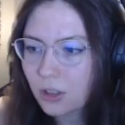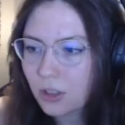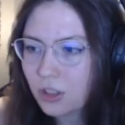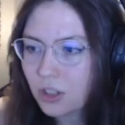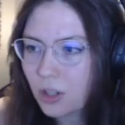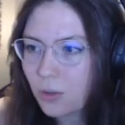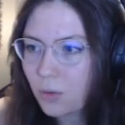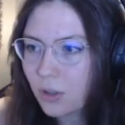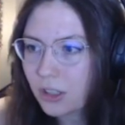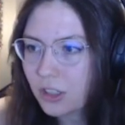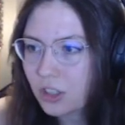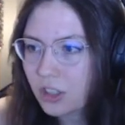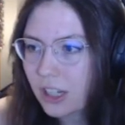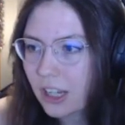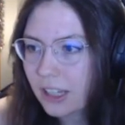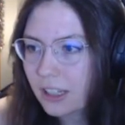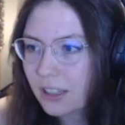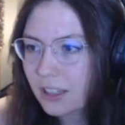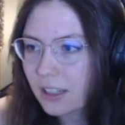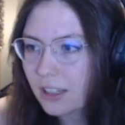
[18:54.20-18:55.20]
g1
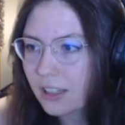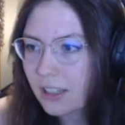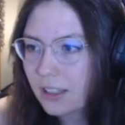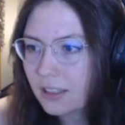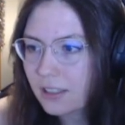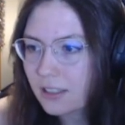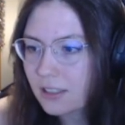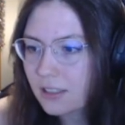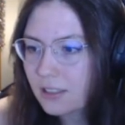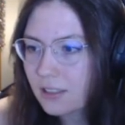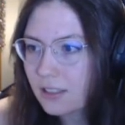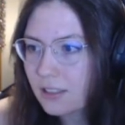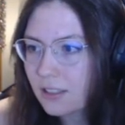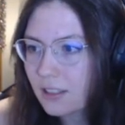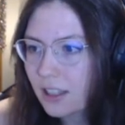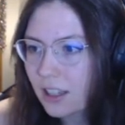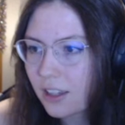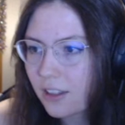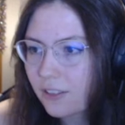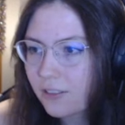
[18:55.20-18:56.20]
check, and
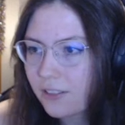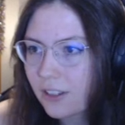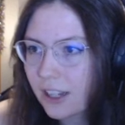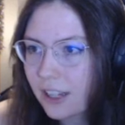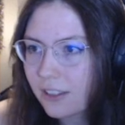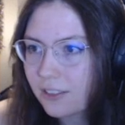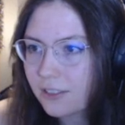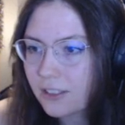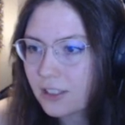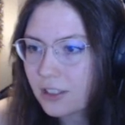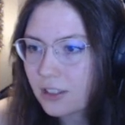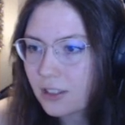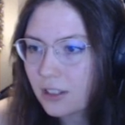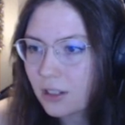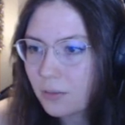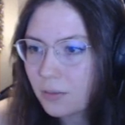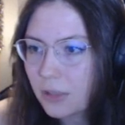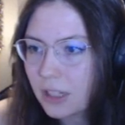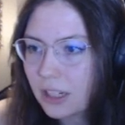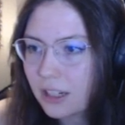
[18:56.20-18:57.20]
king f5 is an
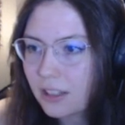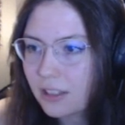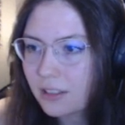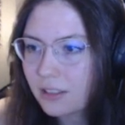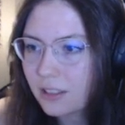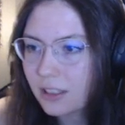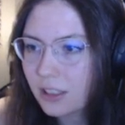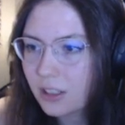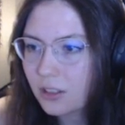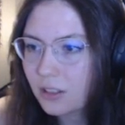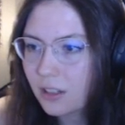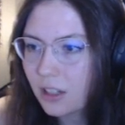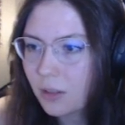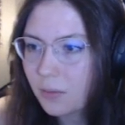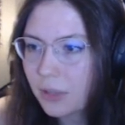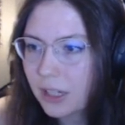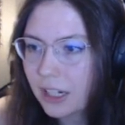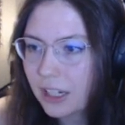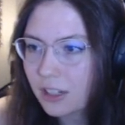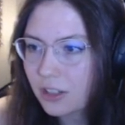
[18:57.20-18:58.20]

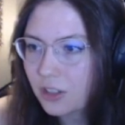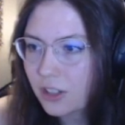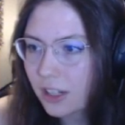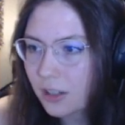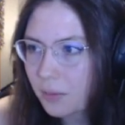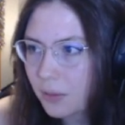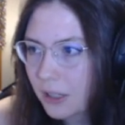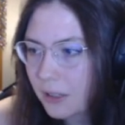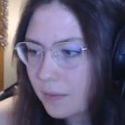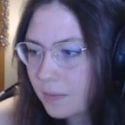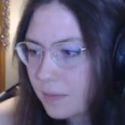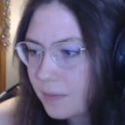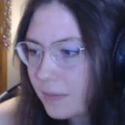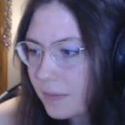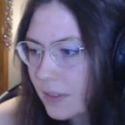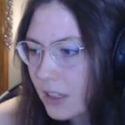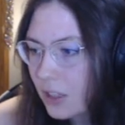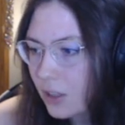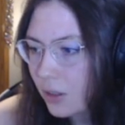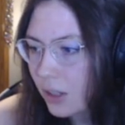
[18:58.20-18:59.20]
immediate checkmate.
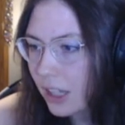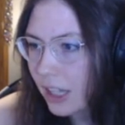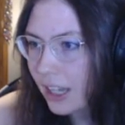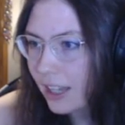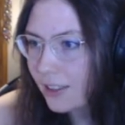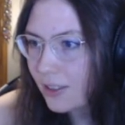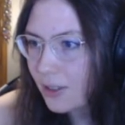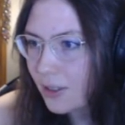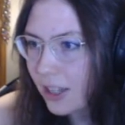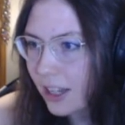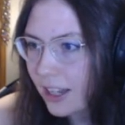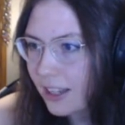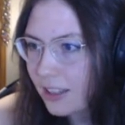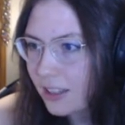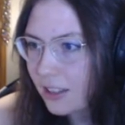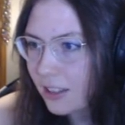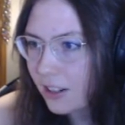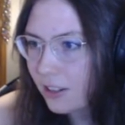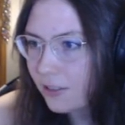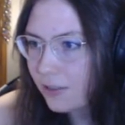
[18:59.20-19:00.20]
So he can't do that, and
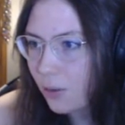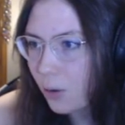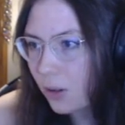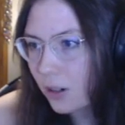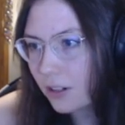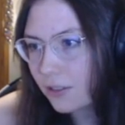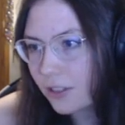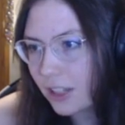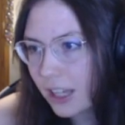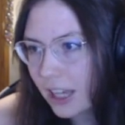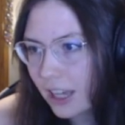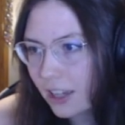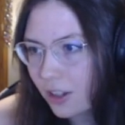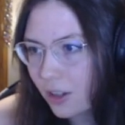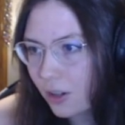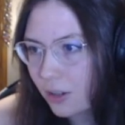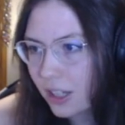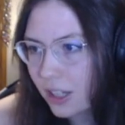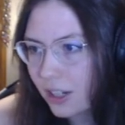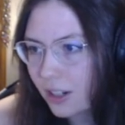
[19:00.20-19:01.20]
therefore, if he can't go
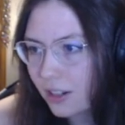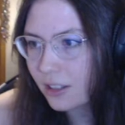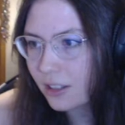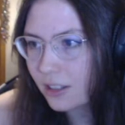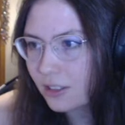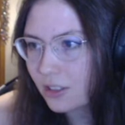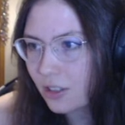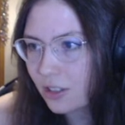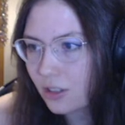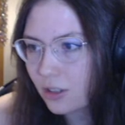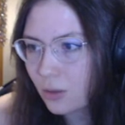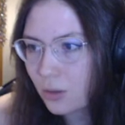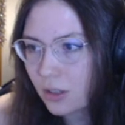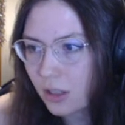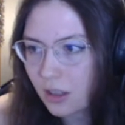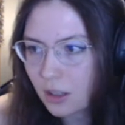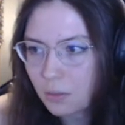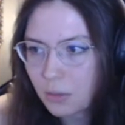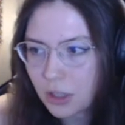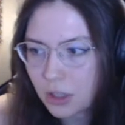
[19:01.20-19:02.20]
here, just losing
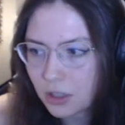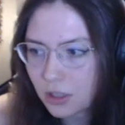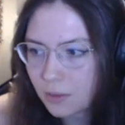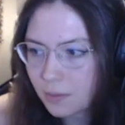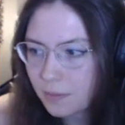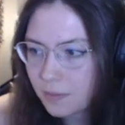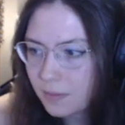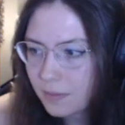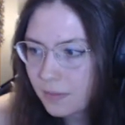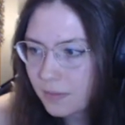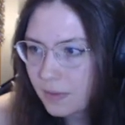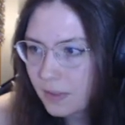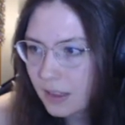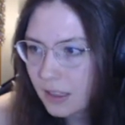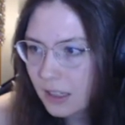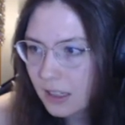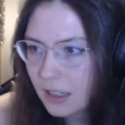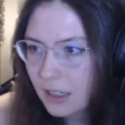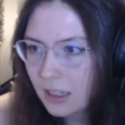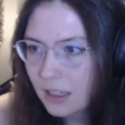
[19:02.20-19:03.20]
the bishop.
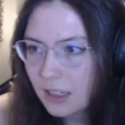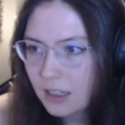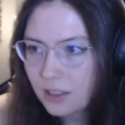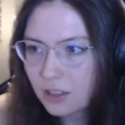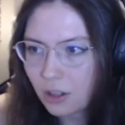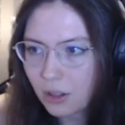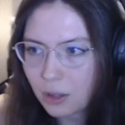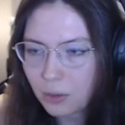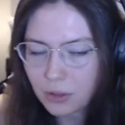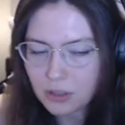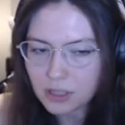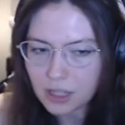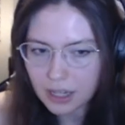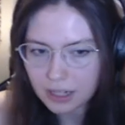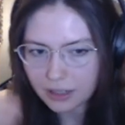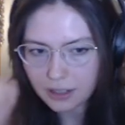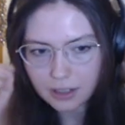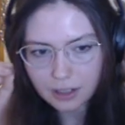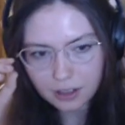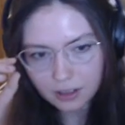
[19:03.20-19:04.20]
So he
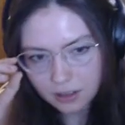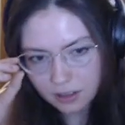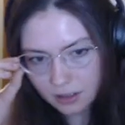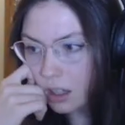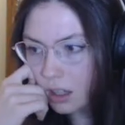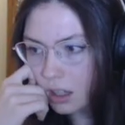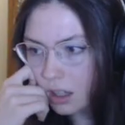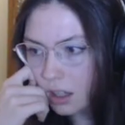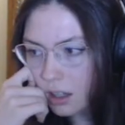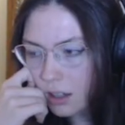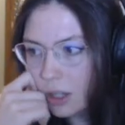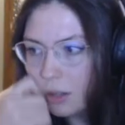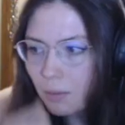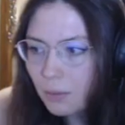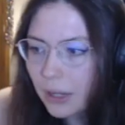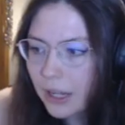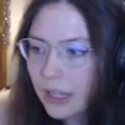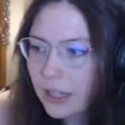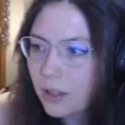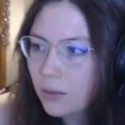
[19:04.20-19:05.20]
resigned here.
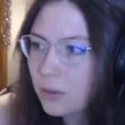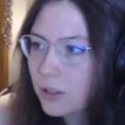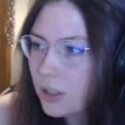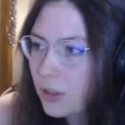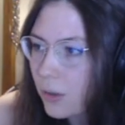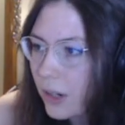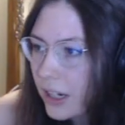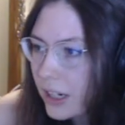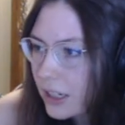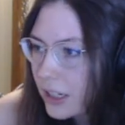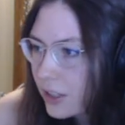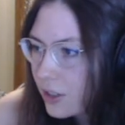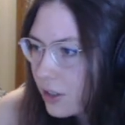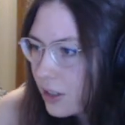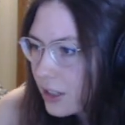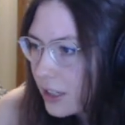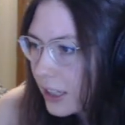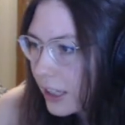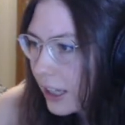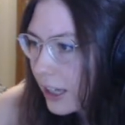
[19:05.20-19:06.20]
But it was quite an
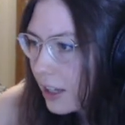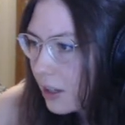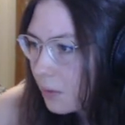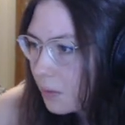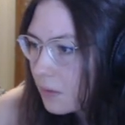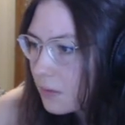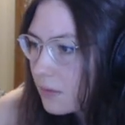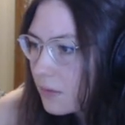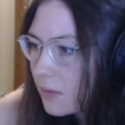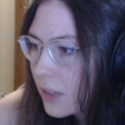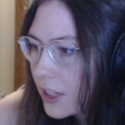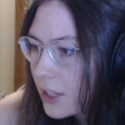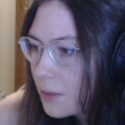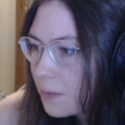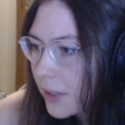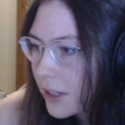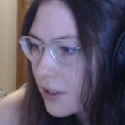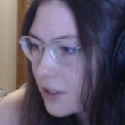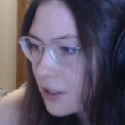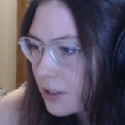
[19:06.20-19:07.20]
interesting game,
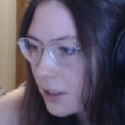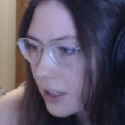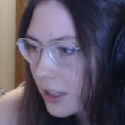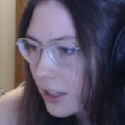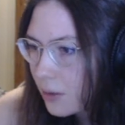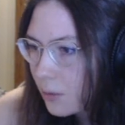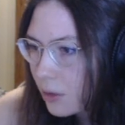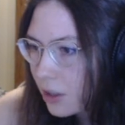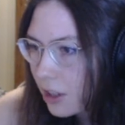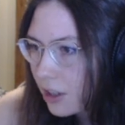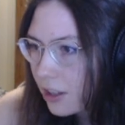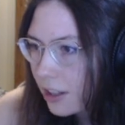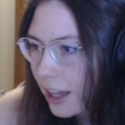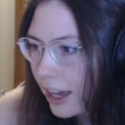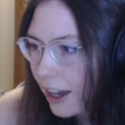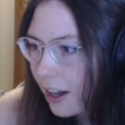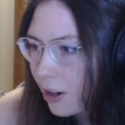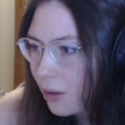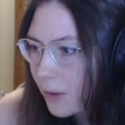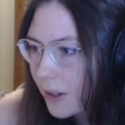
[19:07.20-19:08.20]
especially with
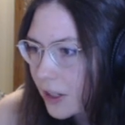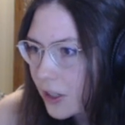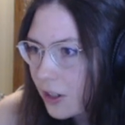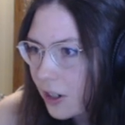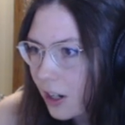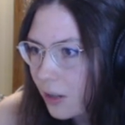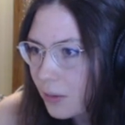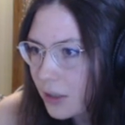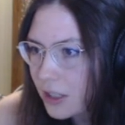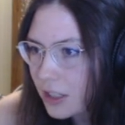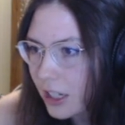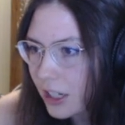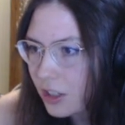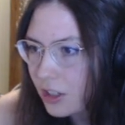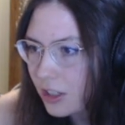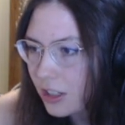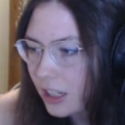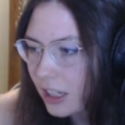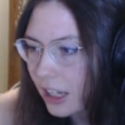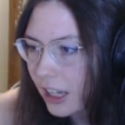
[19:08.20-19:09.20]
how much
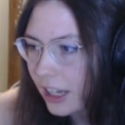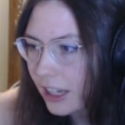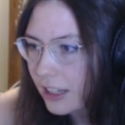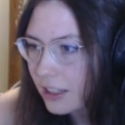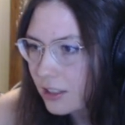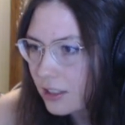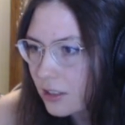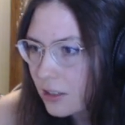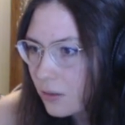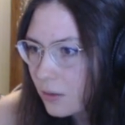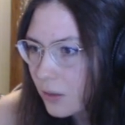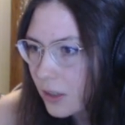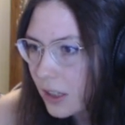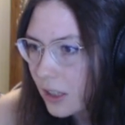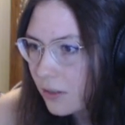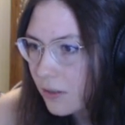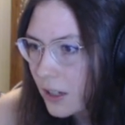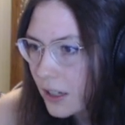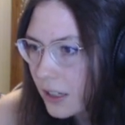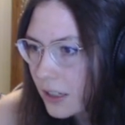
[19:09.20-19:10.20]
compensation he has. What the
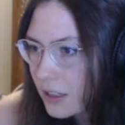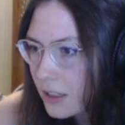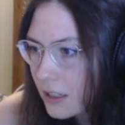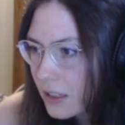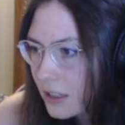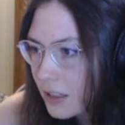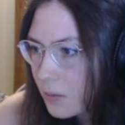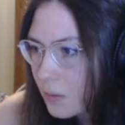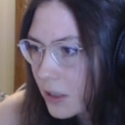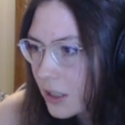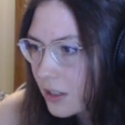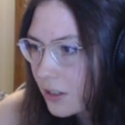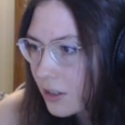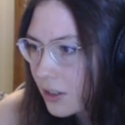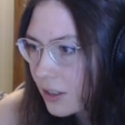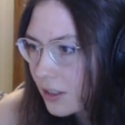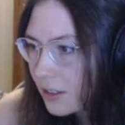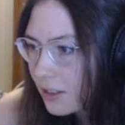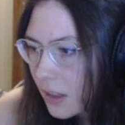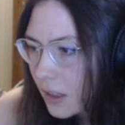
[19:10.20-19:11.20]
fuck is this
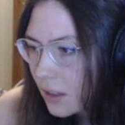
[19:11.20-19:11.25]
position?